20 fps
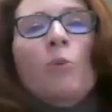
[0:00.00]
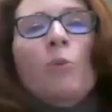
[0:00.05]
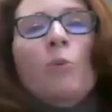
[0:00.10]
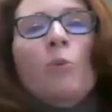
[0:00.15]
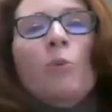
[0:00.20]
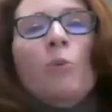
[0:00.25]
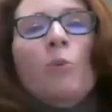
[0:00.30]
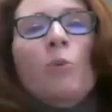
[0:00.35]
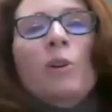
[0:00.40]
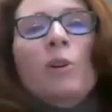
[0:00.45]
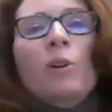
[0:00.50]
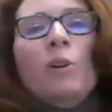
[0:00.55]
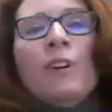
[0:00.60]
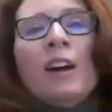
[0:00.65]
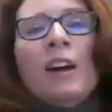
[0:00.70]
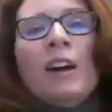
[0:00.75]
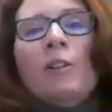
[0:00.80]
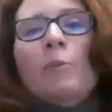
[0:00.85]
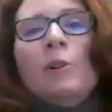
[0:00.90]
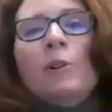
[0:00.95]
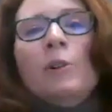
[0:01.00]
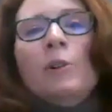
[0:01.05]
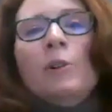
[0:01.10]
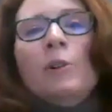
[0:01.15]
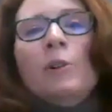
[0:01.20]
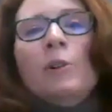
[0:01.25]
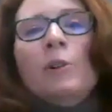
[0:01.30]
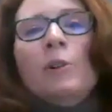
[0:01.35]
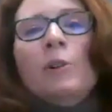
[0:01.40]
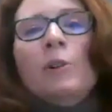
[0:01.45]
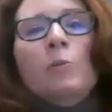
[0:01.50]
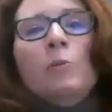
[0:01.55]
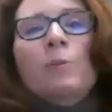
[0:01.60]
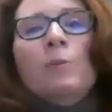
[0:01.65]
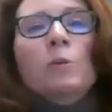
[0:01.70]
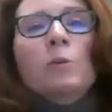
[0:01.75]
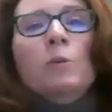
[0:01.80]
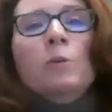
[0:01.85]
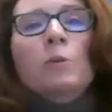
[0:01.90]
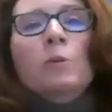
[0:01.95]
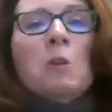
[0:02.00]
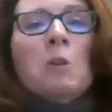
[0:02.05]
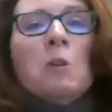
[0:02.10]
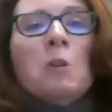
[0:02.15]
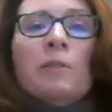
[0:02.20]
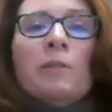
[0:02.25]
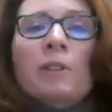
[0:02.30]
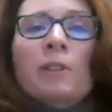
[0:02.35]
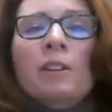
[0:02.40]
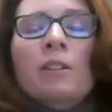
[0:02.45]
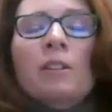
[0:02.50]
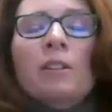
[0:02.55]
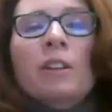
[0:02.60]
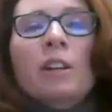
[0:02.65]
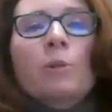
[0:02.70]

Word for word: We find that most people aren't reading the labels,